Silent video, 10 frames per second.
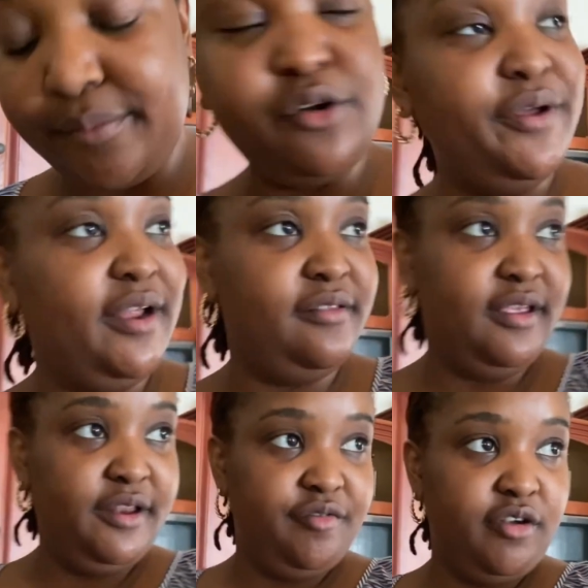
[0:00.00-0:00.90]
I'm doing a
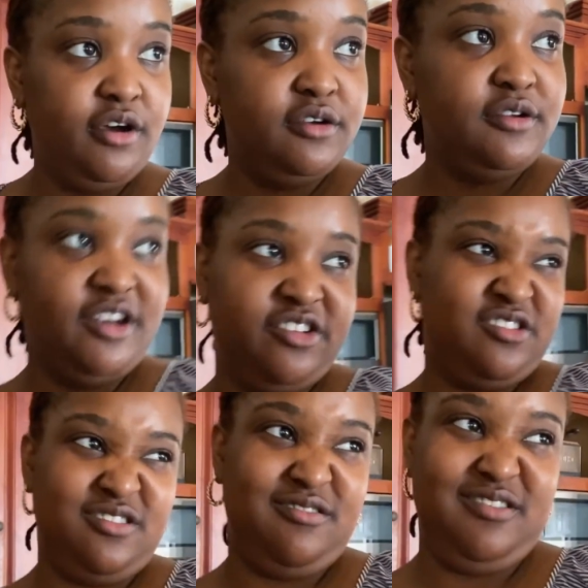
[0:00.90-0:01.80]
daily vlog. I
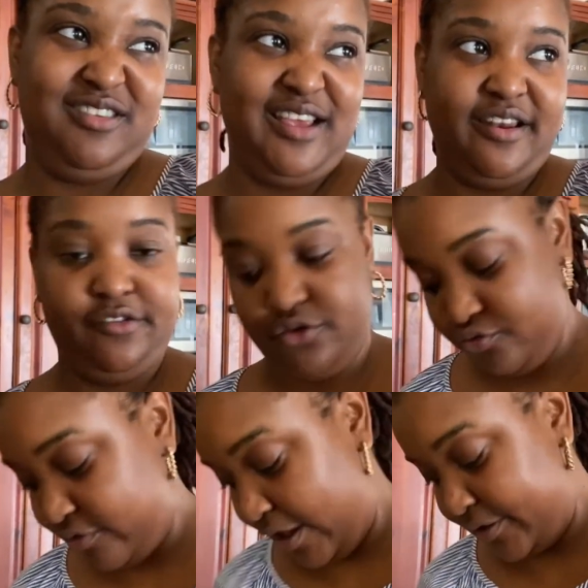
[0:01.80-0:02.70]
just decided to
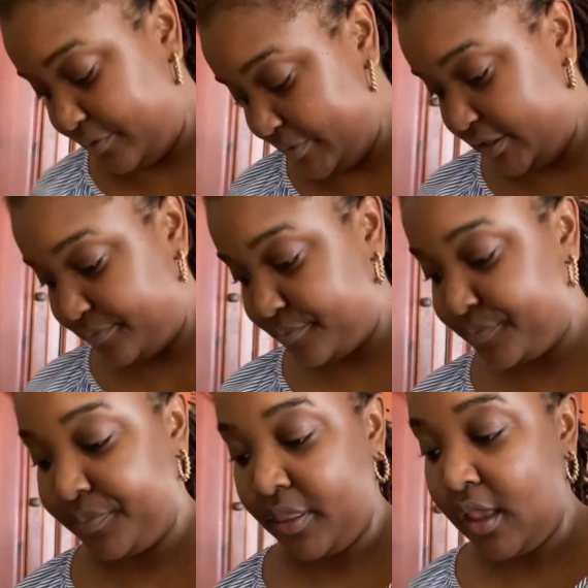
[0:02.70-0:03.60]
do randomly.
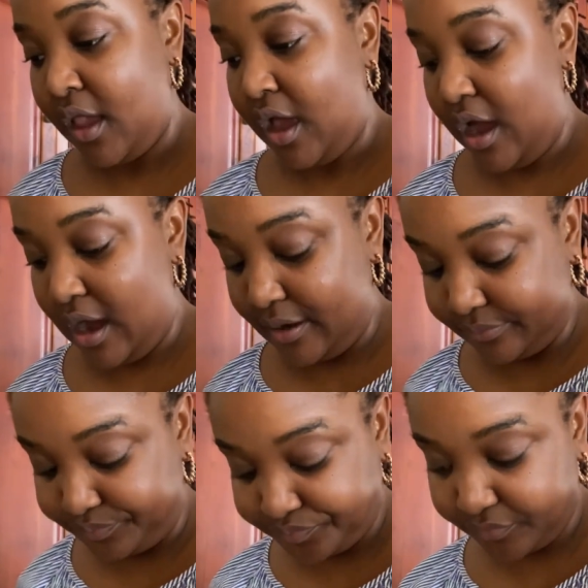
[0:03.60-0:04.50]

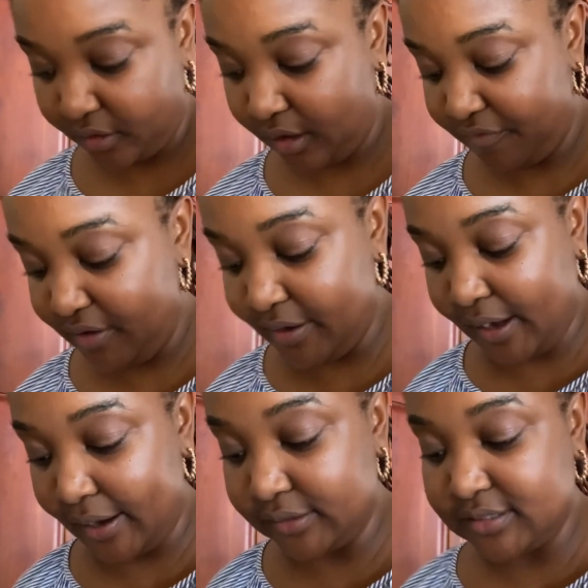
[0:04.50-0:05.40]
I'm feeling
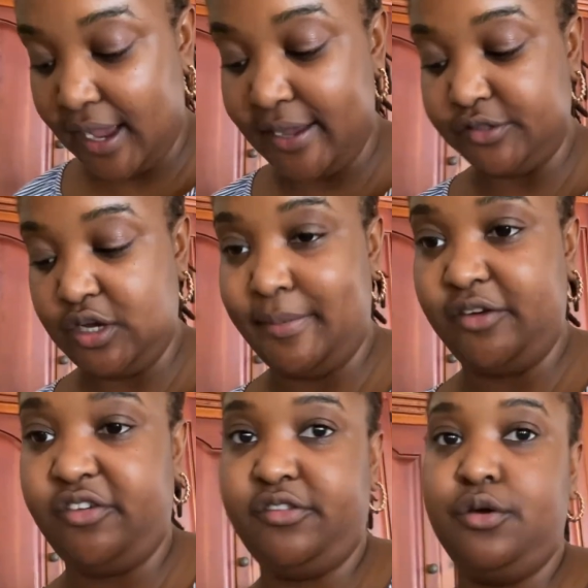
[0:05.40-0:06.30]
kind of tired, so I might
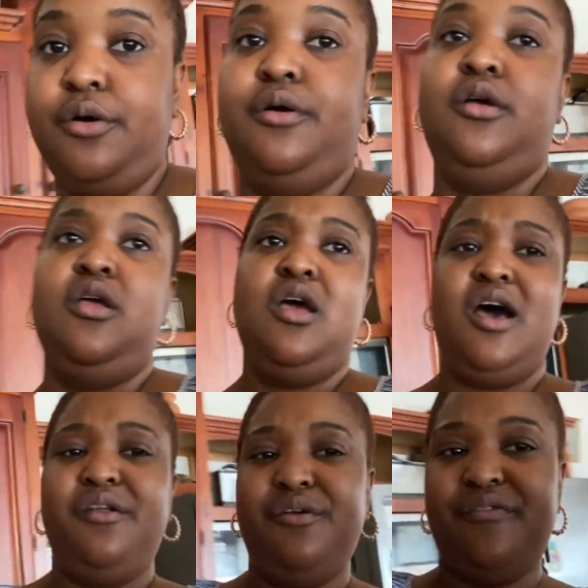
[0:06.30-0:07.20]
just go.
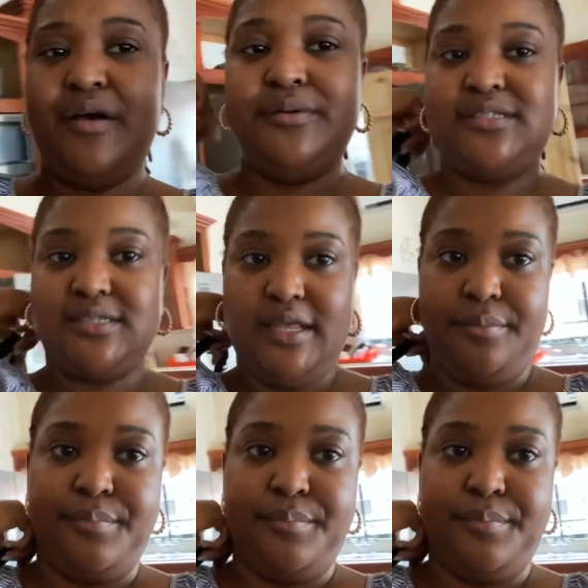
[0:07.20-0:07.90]
I don't know if I will sleep,